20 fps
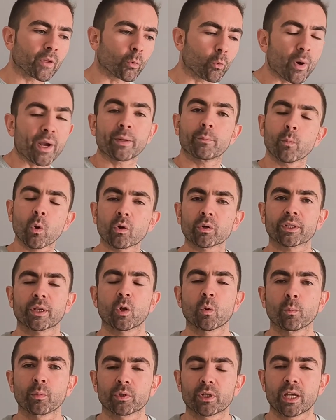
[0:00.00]
weight more
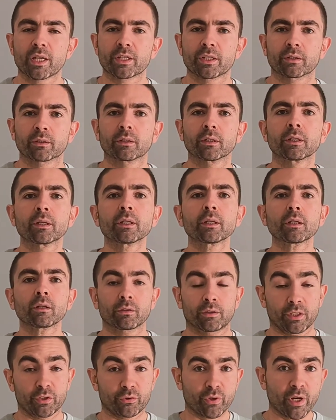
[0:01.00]
the computation
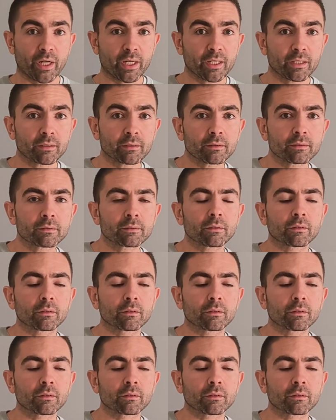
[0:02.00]
on the training